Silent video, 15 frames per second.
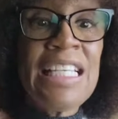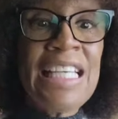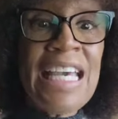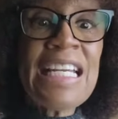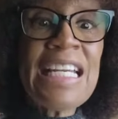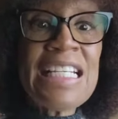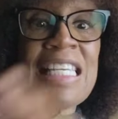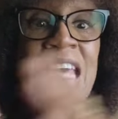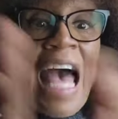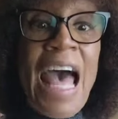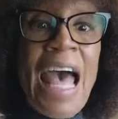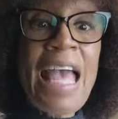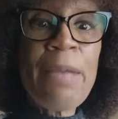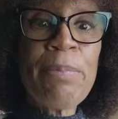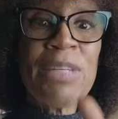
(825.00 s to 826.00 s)
Get a
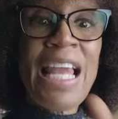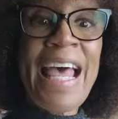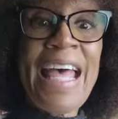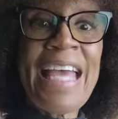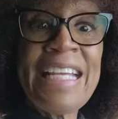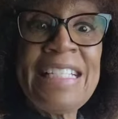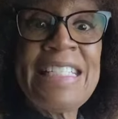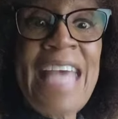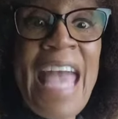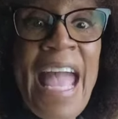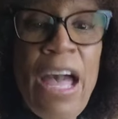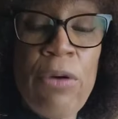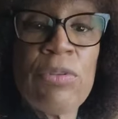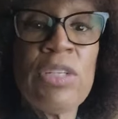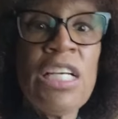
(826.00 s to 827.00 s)
timeline
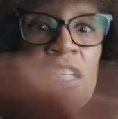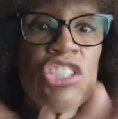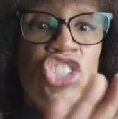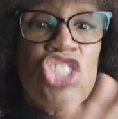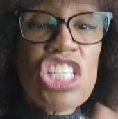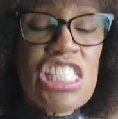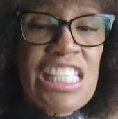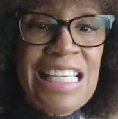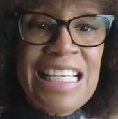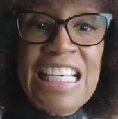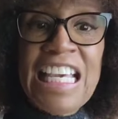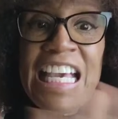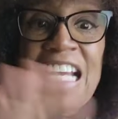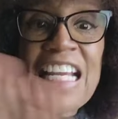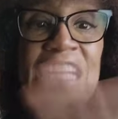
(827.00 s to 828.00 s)
down. Just
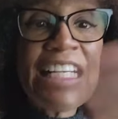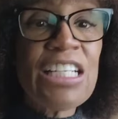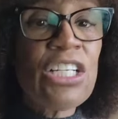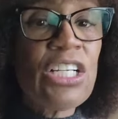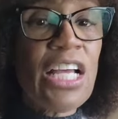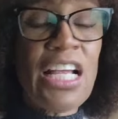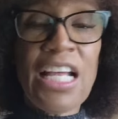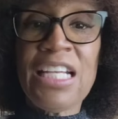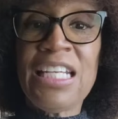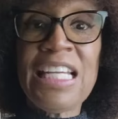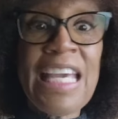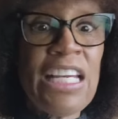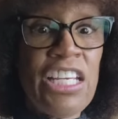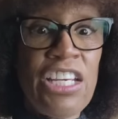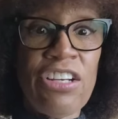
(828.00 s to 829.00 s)
get it
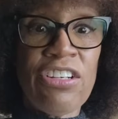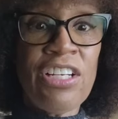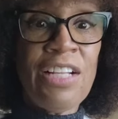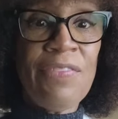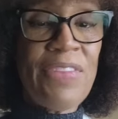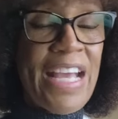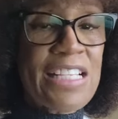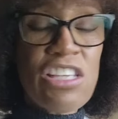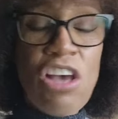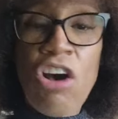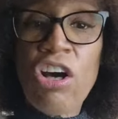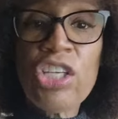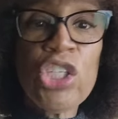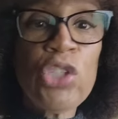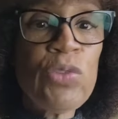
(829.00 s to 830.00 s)
linear. That's
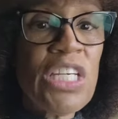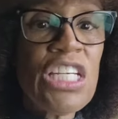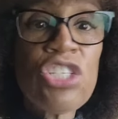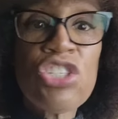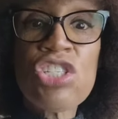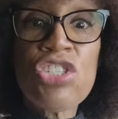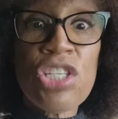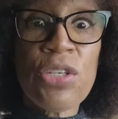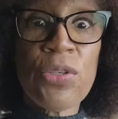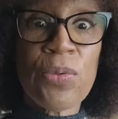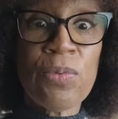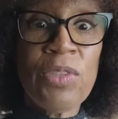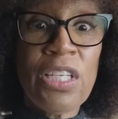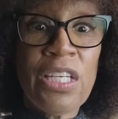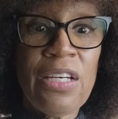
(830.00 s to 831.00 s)
all you need to do,
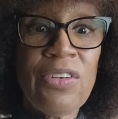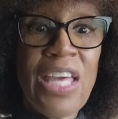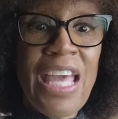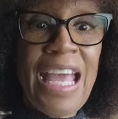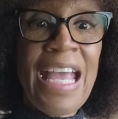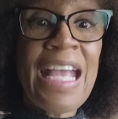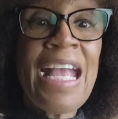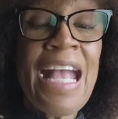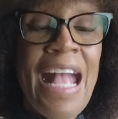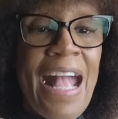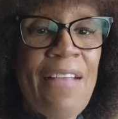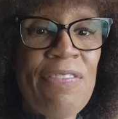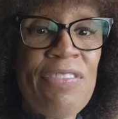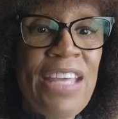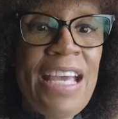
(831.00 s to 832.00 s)
okay?
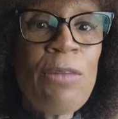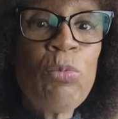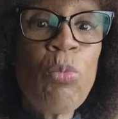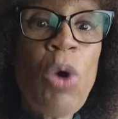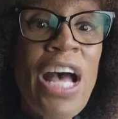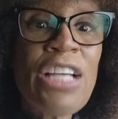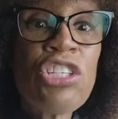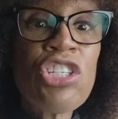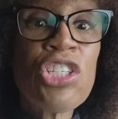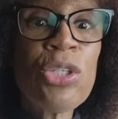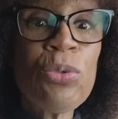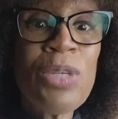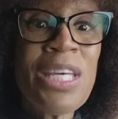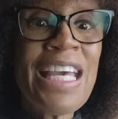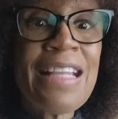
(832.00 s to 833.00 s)
And then once
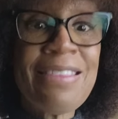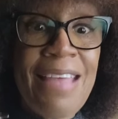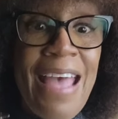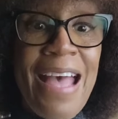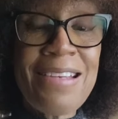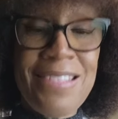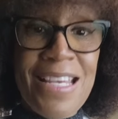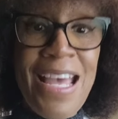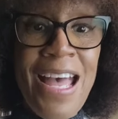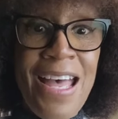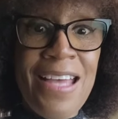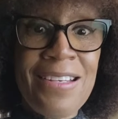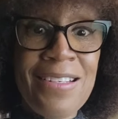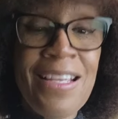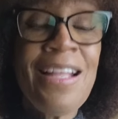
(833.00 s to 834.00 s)
you get that
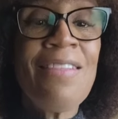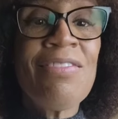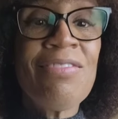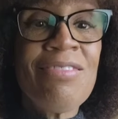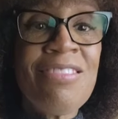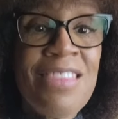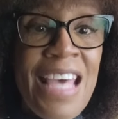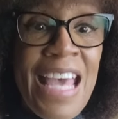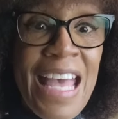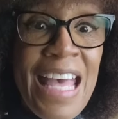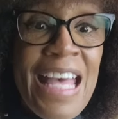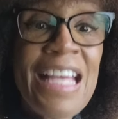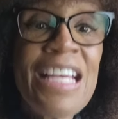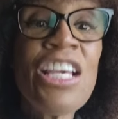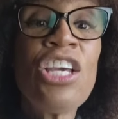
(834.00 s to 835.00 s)
done,
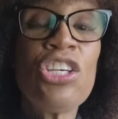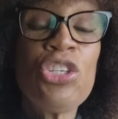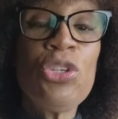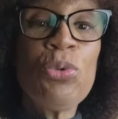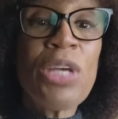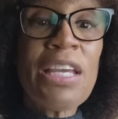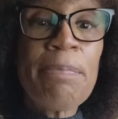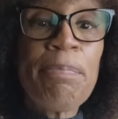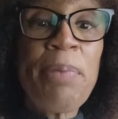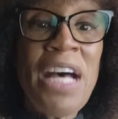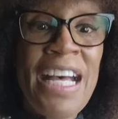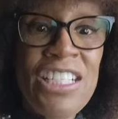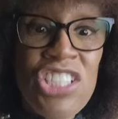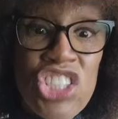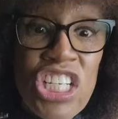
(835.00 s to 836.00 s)
then you can
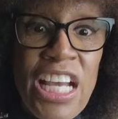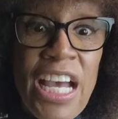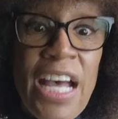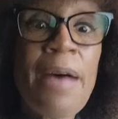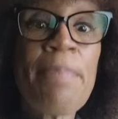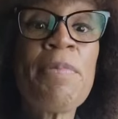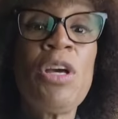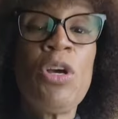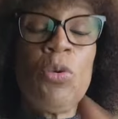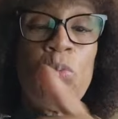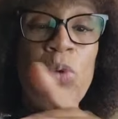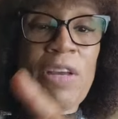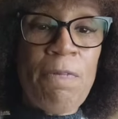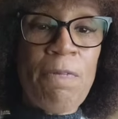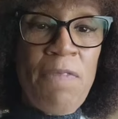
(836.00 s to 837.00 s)
punch it up
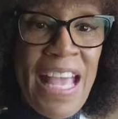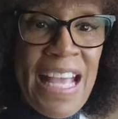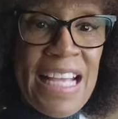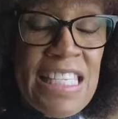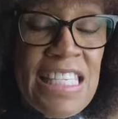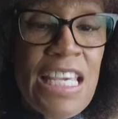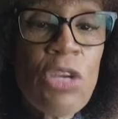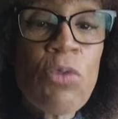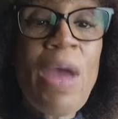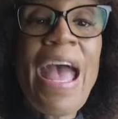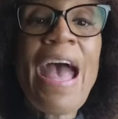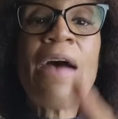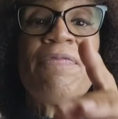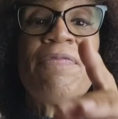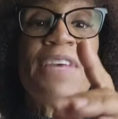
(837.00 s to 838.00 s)
with fancy
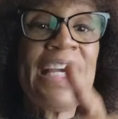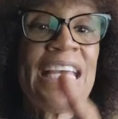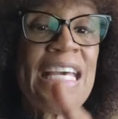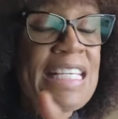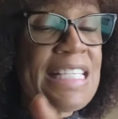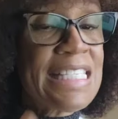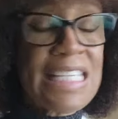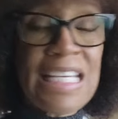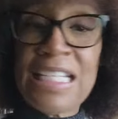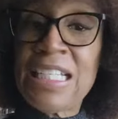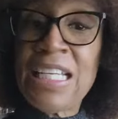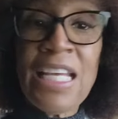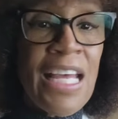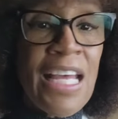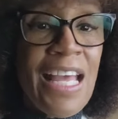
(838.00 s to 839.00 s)
graphics
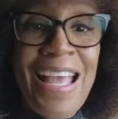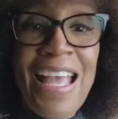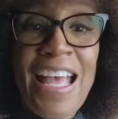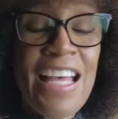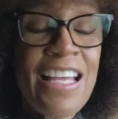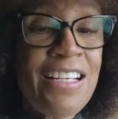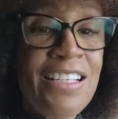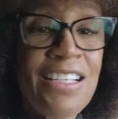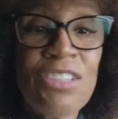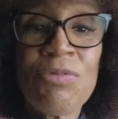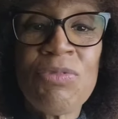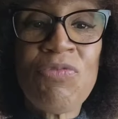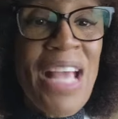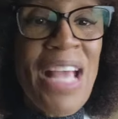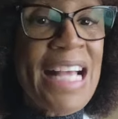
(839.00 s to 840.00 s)
and
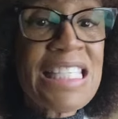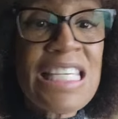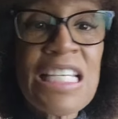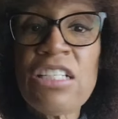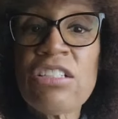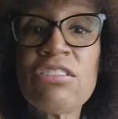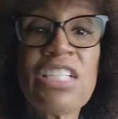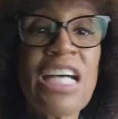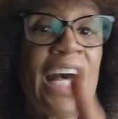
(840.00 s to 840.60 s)
fancy little